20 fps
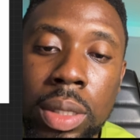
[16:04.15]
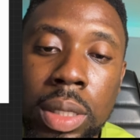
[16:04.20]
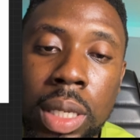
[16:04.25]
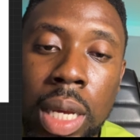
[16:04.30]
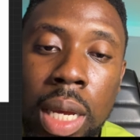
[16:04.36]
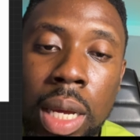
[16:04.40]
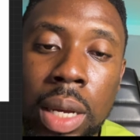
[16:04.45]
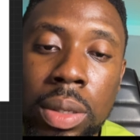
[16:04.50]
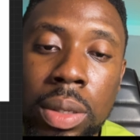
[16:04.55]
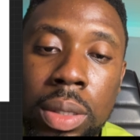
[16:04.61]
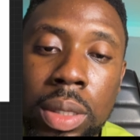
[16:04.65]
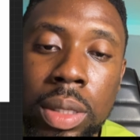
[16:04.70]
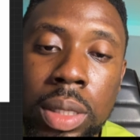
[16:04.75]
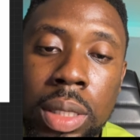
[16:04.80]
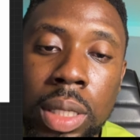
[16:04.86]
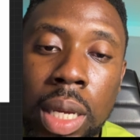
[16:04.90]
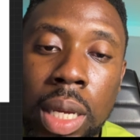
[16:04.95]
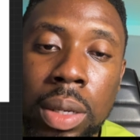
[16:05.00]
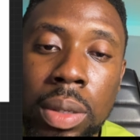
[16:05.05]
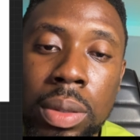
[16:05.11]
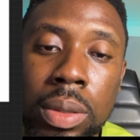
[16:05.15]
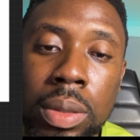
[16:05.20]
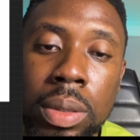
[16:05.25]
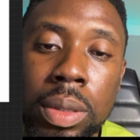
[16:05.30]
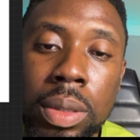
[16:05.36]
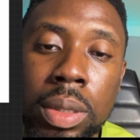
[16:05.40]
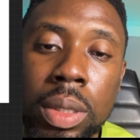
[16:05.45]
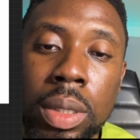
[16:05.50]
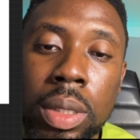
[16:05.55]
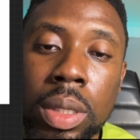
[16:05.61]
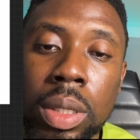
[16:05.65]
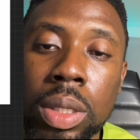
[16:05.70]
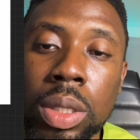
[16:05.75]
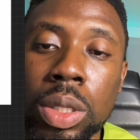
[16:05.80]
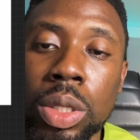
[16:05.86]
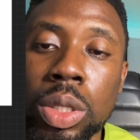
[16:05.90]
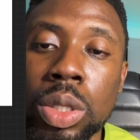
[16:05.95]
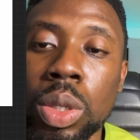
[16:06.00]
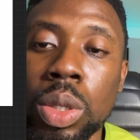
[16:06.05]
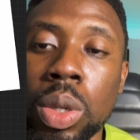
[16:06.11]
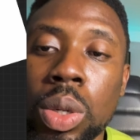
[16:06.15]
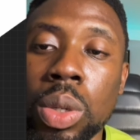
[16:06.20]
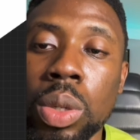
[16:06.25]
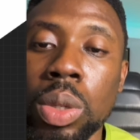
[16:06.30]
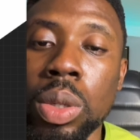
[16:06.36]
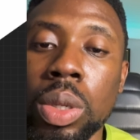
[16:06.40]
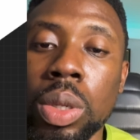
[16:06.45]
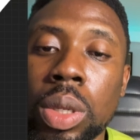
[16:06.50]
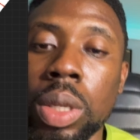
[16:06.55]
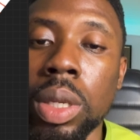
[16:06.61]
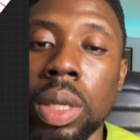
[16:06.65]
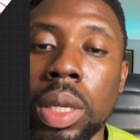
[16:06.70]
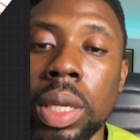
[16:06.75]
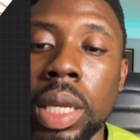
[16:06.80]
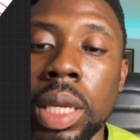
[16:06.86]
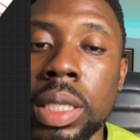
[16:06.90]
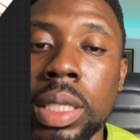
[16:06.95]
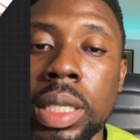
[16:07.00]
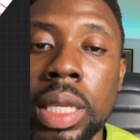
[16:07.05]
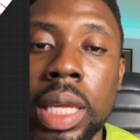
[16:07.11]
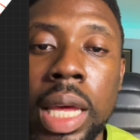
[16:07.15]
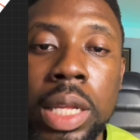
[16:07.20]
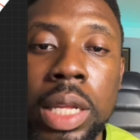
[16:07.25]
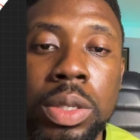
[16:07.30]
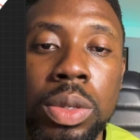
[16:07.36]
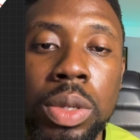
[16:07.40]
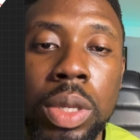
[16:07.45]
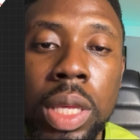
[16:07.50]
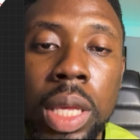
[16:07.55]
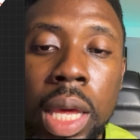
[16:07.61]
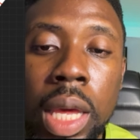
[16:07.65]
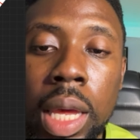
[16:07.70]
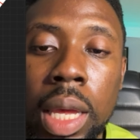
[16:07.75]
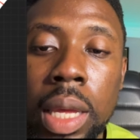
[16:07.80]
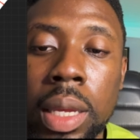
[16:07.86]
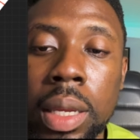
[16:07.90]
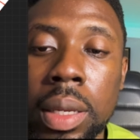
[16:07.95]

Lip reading: down, down. So it's here to here.